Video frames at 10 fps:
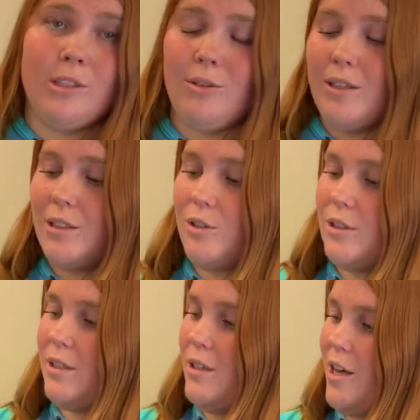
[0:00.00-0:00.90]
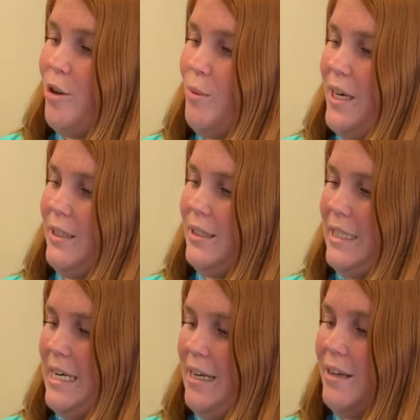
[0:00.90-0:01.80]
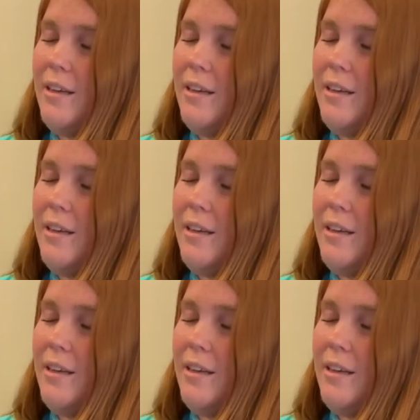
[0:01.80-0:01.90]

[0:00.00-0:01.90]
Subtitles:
So this is just another way to see